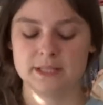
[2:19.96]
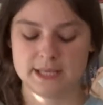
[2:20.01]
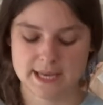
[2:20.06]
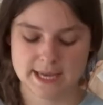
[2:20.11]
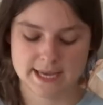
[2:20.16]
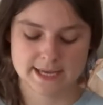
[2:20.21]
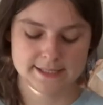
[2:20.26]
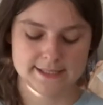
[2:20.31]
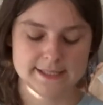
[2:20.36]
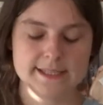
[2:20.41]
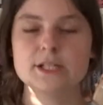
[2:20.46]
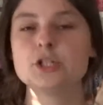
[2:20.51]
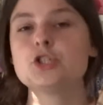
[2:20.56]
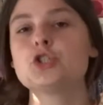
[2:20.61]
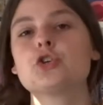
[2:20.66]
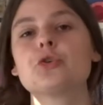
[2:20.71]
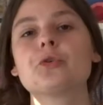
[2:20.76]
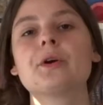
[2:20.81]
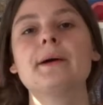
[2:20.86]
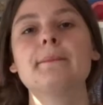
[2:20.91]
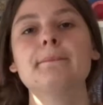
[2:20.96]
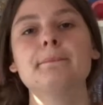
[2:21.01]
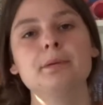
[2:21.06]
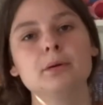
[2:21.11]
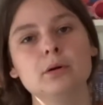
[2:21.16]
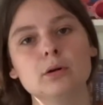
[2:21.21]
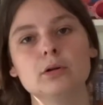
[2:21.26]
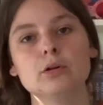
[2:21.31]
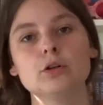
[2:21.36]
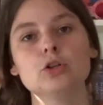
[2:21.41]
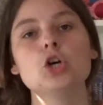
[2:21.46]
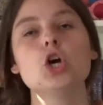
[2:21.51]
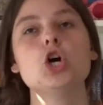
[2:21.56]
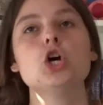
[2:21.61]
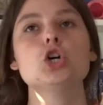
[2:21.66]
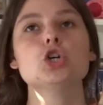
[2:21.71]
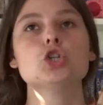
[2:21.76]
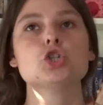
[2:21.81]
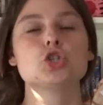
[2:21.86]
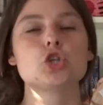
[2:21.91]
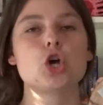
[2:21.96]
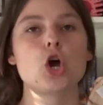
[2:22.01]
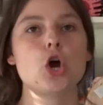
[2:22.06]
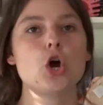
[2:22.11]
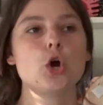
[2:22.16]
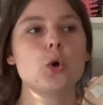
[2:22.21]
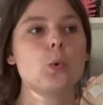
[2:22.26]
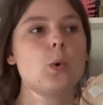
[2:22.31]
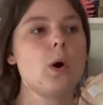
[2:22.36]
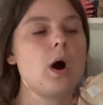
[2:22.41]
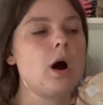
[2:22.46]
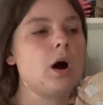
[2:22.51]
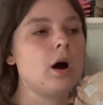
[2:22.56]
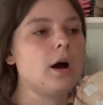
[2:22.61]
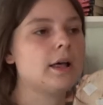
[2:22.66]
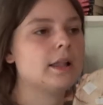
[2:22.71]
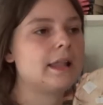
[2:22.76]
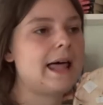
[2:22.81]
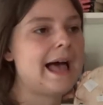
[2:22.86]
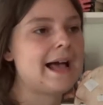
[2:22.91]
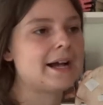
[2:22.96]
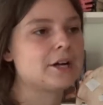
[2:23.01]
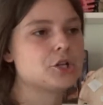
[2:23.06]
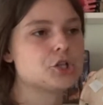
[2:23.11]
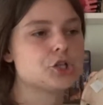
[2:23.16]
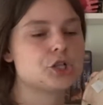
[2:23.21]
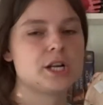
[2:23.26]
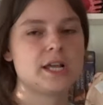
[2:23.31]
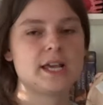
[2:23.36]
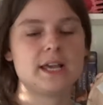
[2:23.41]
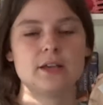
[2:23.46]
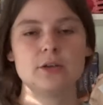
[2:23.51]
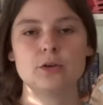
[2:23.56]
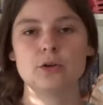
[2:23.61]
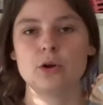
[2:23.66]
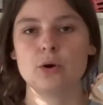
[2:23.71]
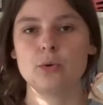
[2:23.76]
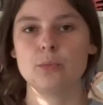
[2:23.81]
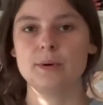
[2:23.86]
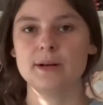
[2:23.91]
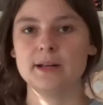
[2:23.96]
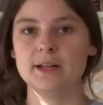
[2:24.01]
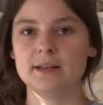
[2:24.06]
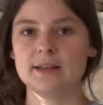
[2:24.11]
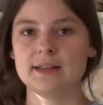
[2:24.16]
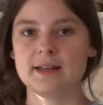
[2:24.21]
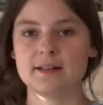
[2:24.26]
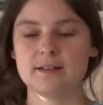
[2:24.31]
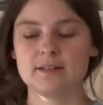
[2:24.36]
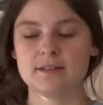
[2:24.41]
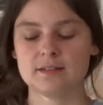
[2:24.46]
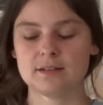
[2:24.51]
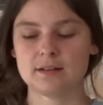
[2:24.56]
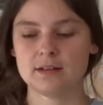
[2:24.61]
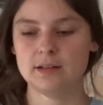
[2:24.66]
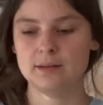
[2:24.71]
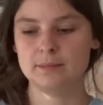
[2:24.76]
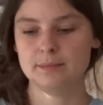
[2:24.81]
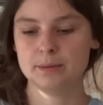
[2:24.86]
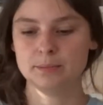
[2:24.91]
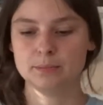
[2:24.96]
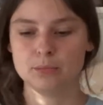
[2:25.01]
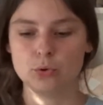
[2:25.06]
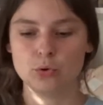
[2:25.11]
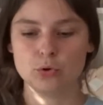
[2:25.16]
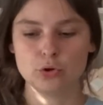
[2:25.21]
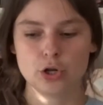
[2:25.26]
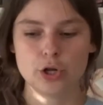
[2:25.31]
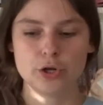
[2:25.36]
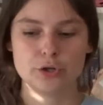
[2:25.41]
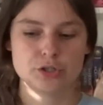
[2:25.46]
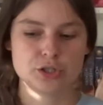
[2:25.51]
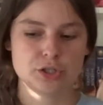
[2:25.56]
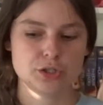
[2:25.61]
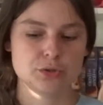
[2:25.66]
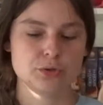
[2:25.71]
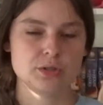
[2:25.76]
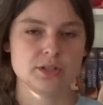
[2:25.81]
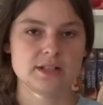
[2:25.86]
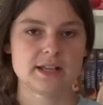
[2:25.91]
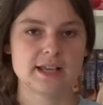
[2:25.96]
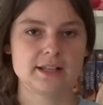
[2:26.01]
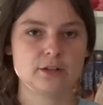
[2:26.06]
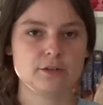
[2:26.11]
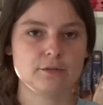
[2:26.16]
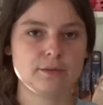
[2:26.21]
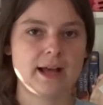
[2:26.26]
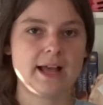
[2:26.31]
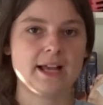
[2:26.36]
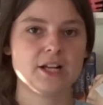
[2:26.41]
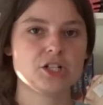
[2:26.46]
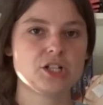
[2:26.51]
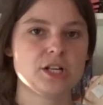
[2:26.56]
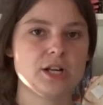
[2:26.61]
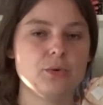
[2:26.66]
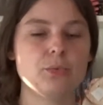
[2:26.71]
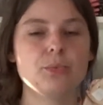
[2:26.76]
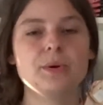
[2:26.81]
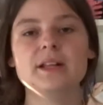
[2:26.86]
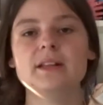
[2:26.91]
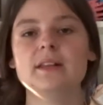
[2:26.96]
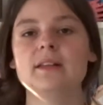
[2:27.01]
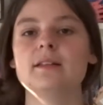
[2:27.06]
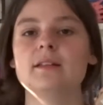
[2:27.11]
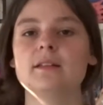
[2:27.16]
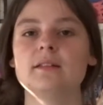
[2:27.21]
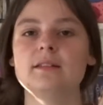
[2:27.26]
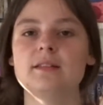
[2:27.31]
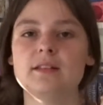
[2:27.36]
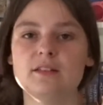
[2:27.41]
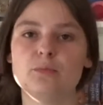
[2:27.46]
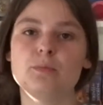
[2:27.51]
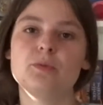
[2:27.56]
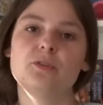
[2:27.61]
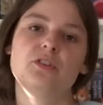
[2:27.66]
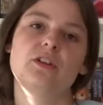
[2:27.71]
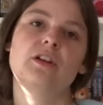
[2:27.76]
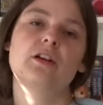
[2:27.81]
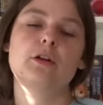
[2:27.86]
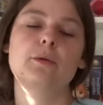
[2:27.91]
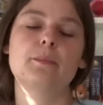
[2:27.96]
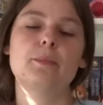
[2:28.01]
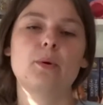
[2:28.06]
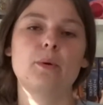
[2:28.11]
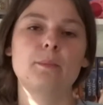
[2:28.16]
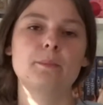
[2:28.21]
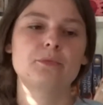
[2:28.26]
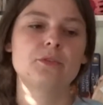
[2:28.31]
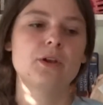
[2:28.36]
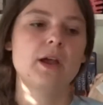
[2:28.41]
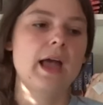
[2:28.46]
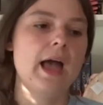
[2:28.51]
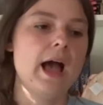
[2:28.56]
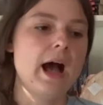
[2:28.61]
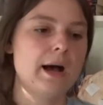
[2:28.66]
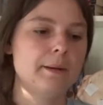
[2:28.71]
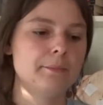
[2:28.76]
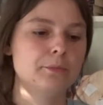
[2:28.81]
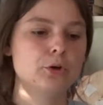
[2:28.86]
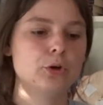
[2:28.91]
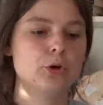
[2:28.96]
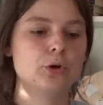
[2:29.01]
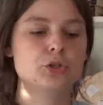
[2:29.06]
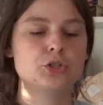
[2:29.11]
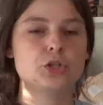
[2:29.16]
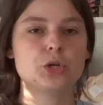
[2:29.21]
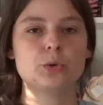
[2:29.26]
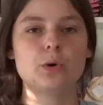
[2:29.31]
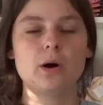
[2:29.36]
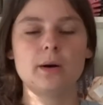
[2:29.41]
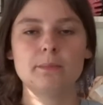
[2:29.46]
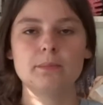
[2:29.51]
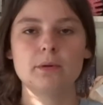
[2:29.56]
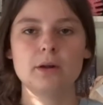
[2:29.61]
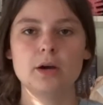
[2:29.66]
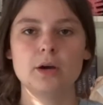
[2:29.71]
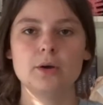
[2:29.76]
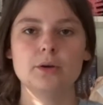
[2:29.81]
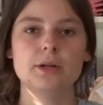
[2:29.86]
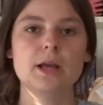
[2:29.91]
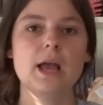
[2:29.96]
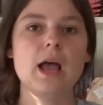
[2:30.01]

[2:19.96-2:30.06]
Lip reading: is Instagram poll. So I'll actually, when it gets a little bit more closer to the date of actually reading this particular prompt, I'm going to upload